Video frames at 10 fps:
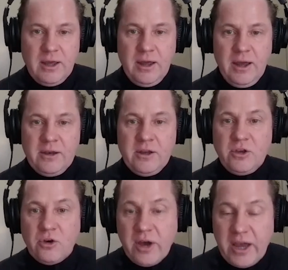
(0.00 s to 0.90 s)
And
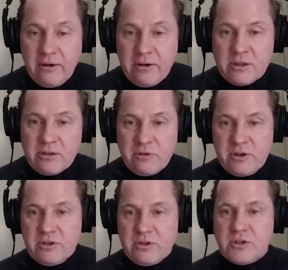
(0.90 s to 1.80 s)
your areas of
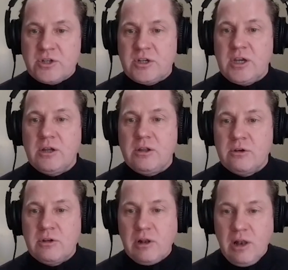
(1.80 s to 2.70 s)
research
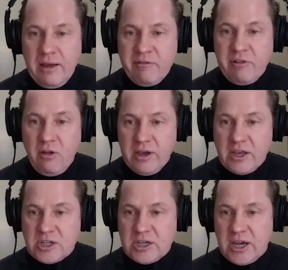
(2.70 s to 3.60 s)
include lifelong
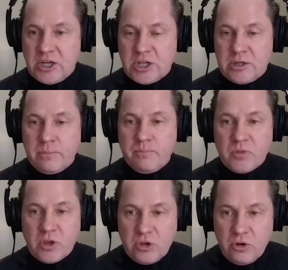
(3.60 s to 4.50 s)
education,
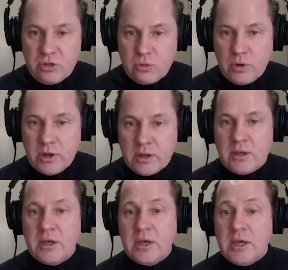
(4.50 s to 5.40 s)
youth work,
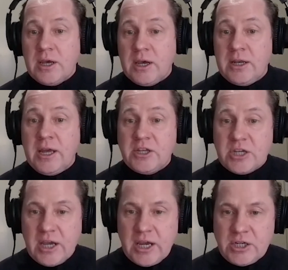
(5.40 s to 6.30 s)
and
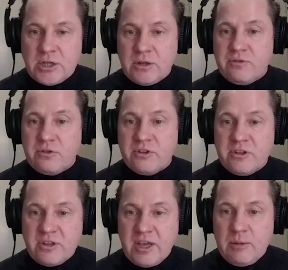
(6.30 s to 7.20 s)
education for
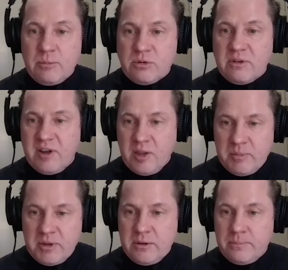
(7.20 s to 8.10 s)
sustainable
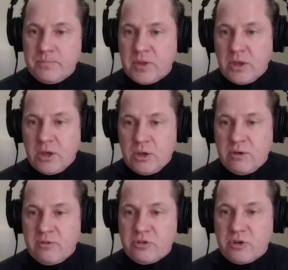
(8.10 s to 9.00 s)
development.
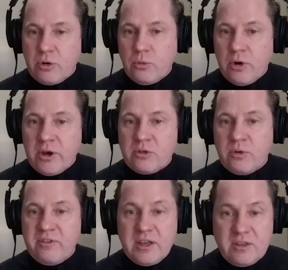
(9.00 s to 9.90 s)
You've also worked
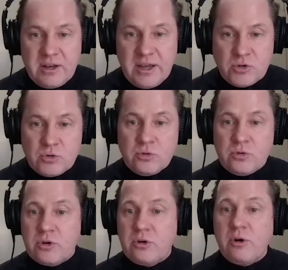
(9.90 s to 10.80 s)
with
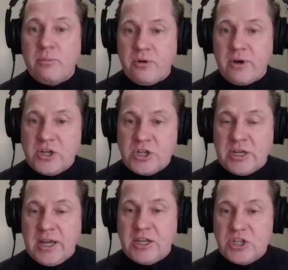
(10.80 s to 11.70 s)
international
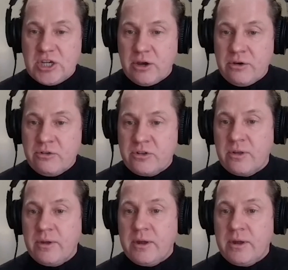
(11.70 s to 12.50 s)
cooperation NGOs